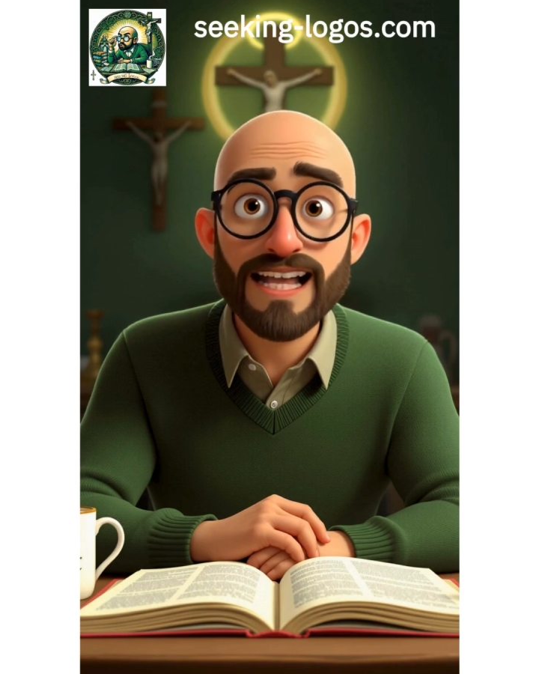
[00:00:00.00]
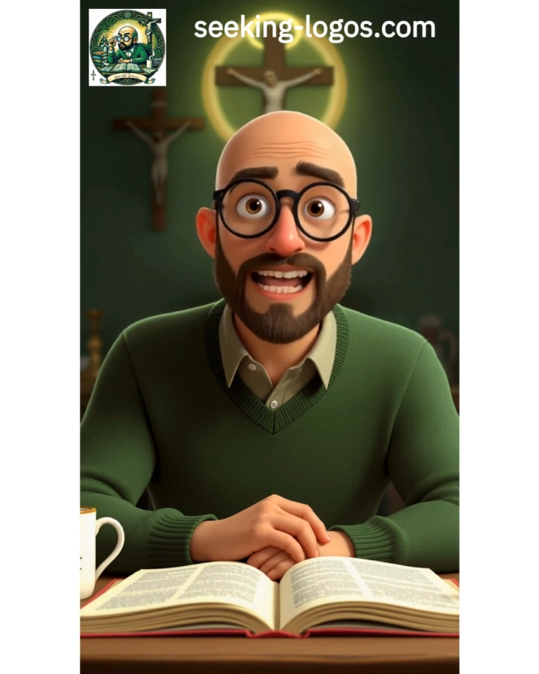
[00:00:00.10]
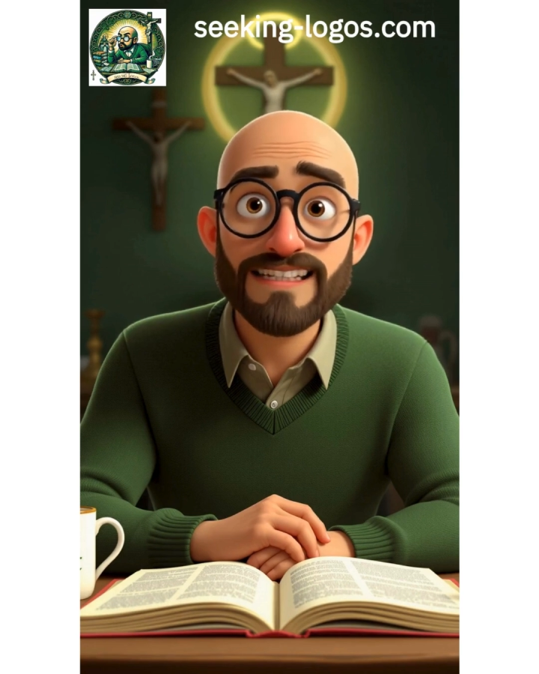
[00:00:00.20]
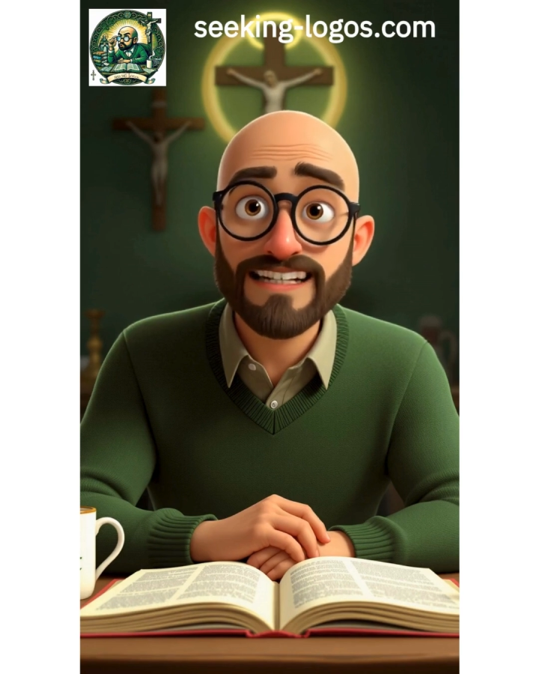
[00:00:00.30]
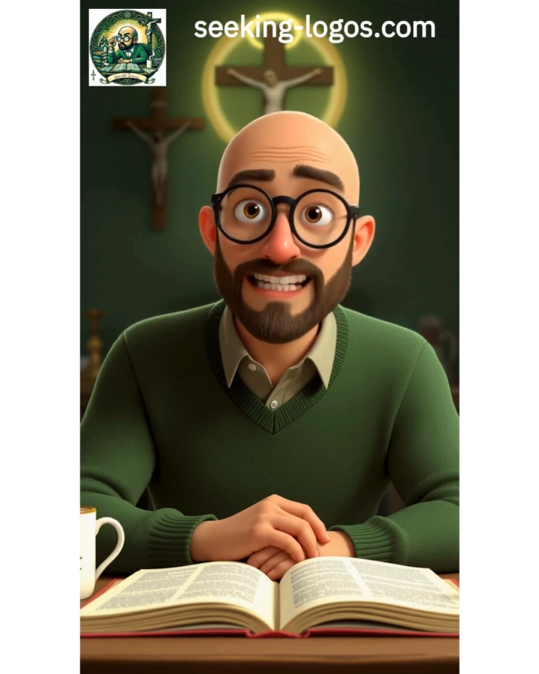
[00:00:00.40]

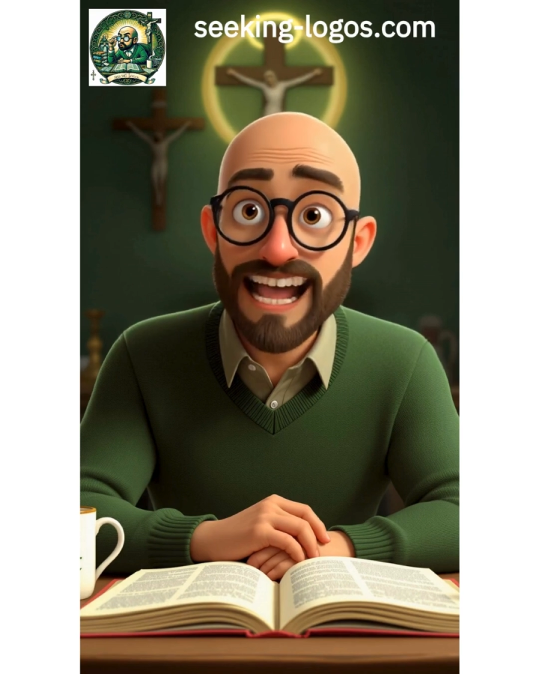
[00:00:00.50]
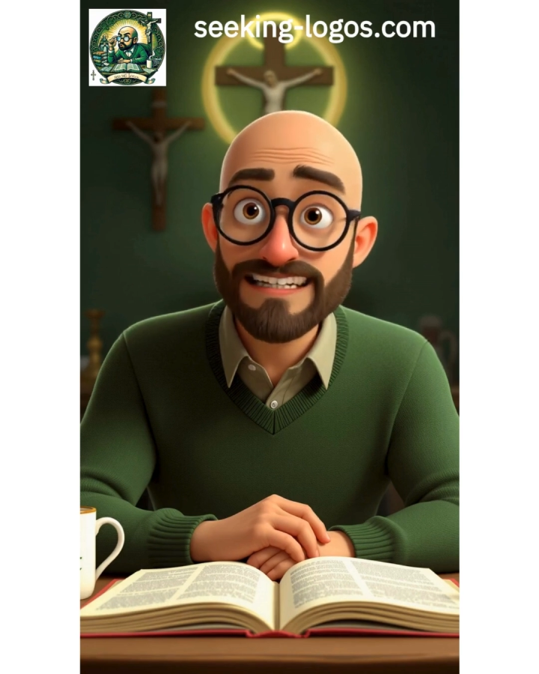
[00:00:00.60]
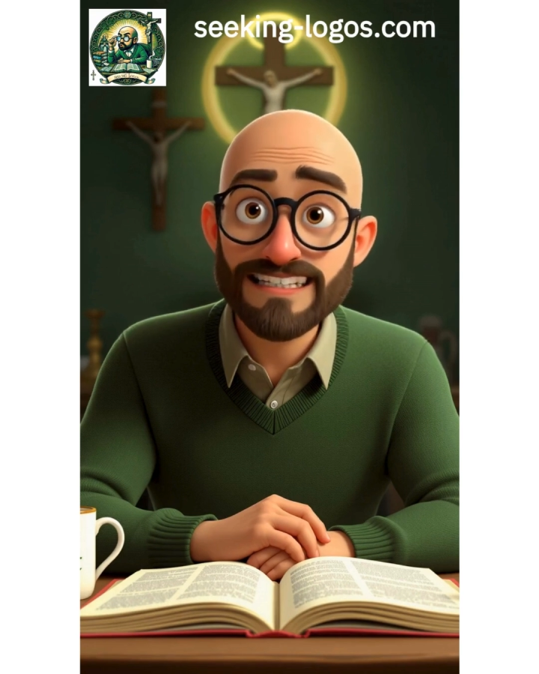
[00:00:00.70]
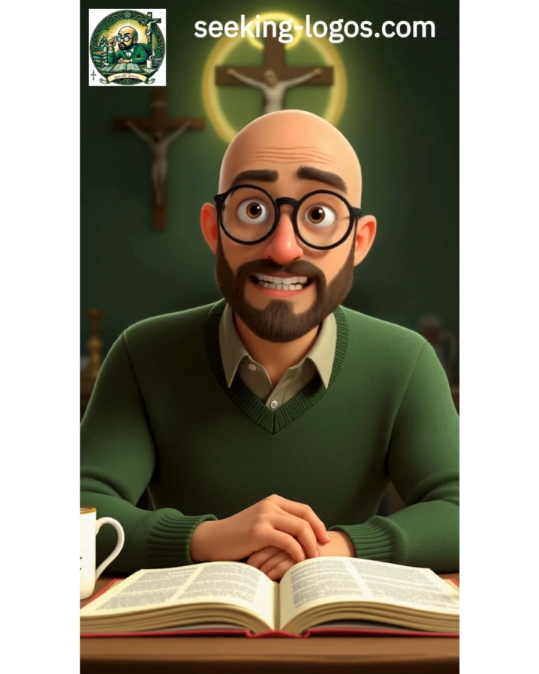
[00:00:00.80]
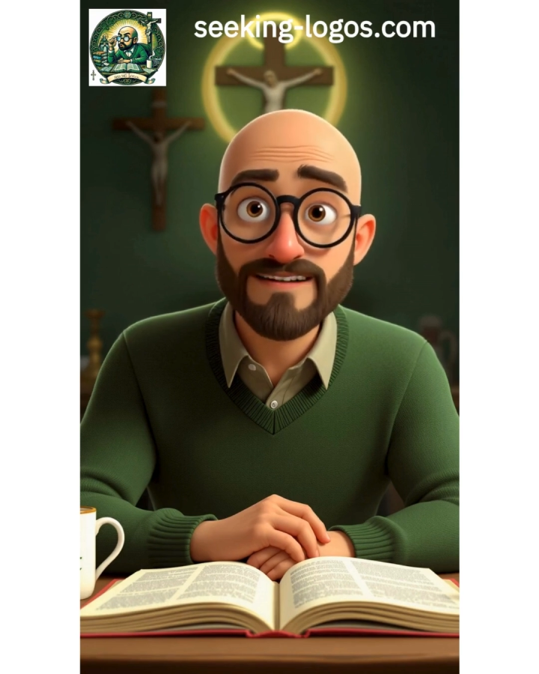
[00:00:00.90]
and the
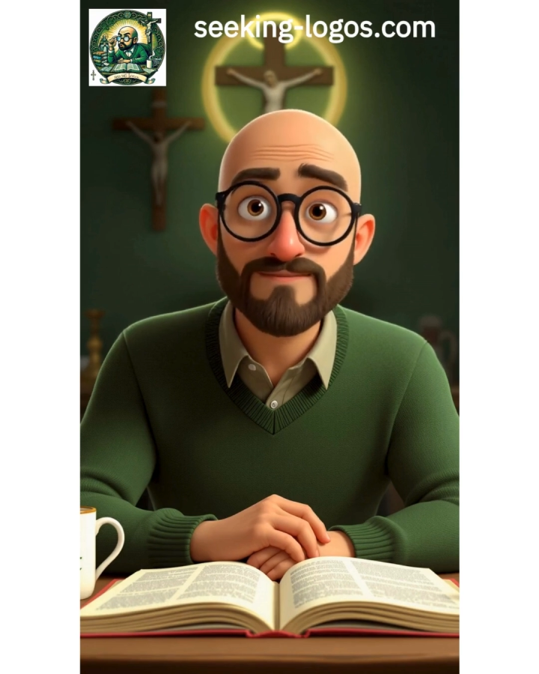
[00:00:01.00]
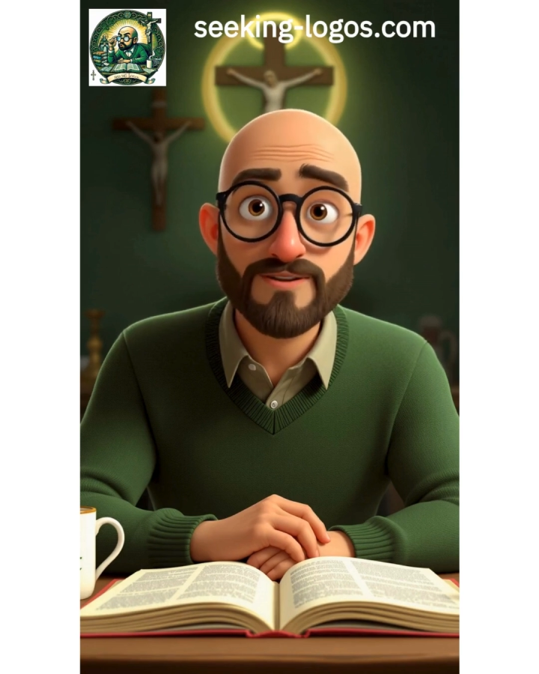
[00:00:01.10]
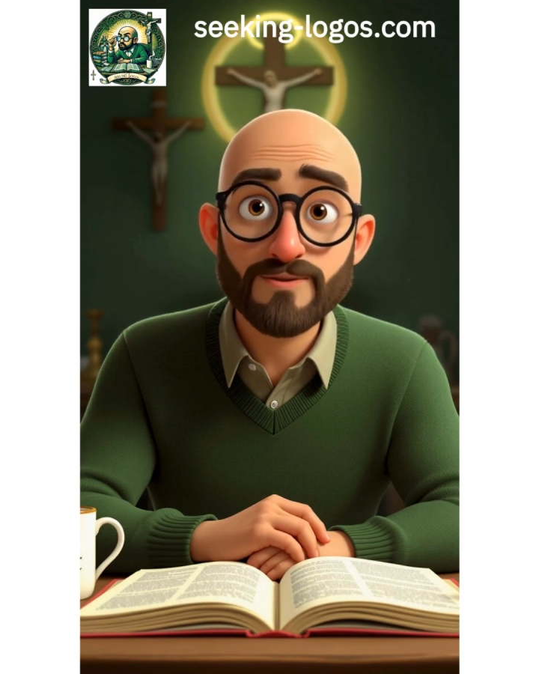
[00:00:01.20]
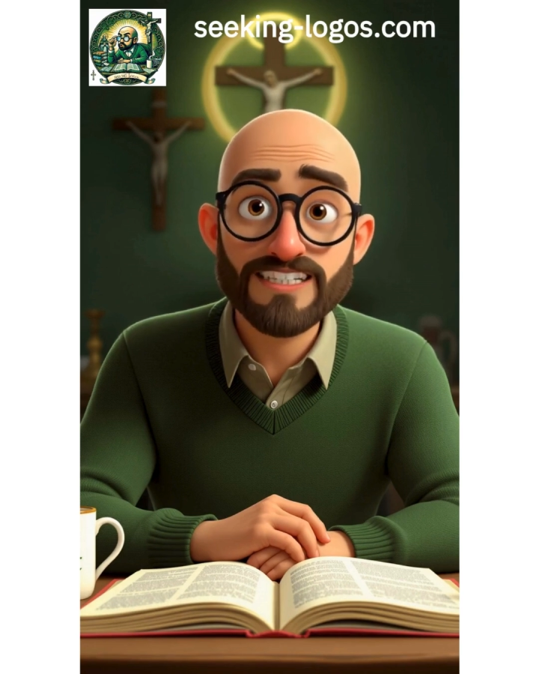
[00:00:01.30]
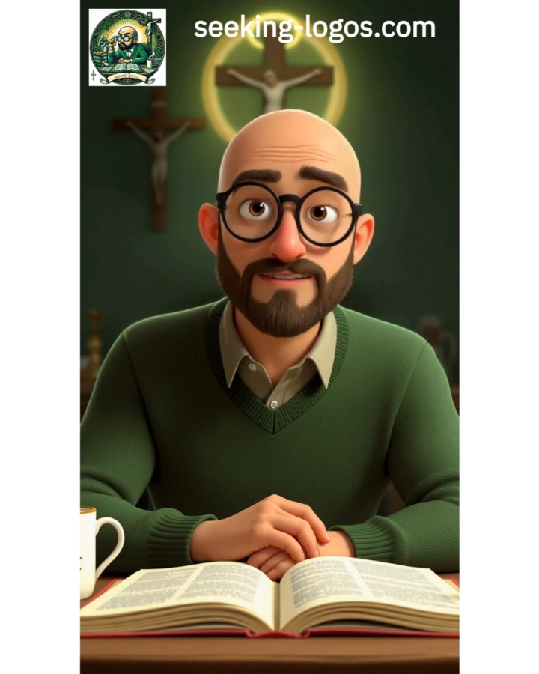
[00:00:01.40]
lasting
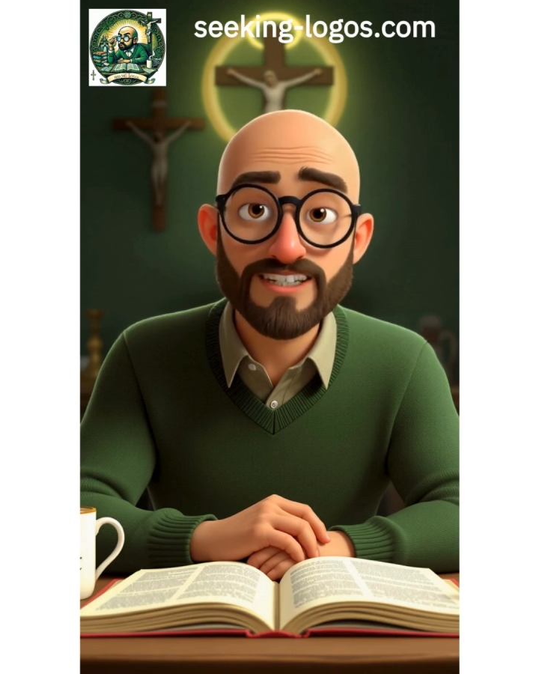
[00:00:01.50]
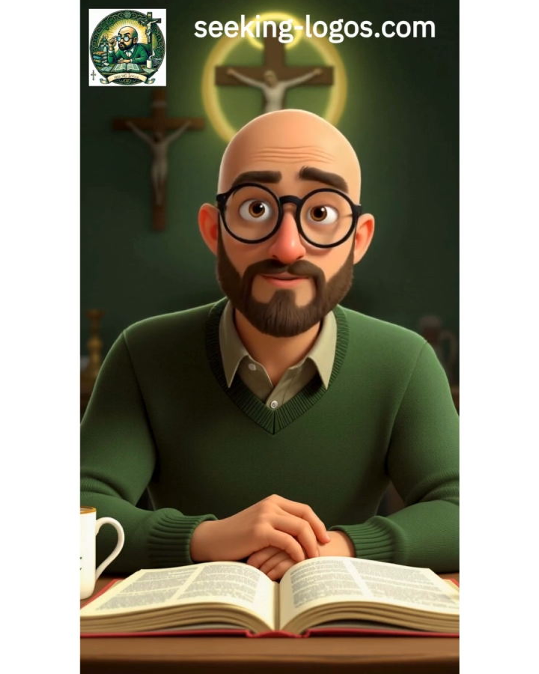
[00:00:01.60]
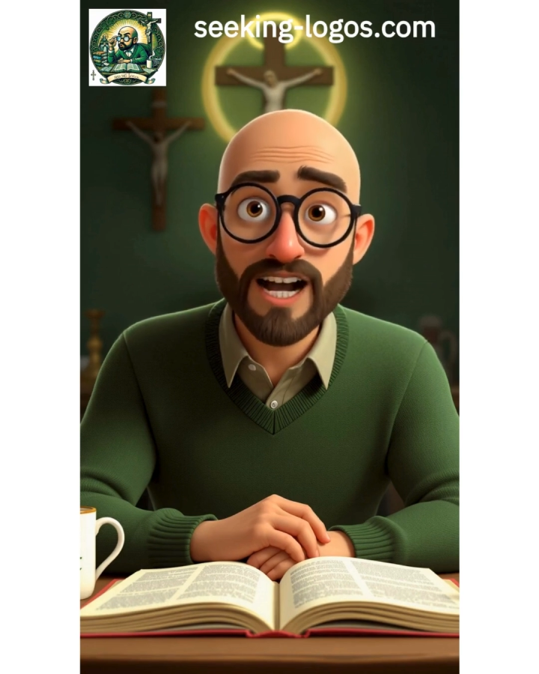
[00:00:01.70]
influence of his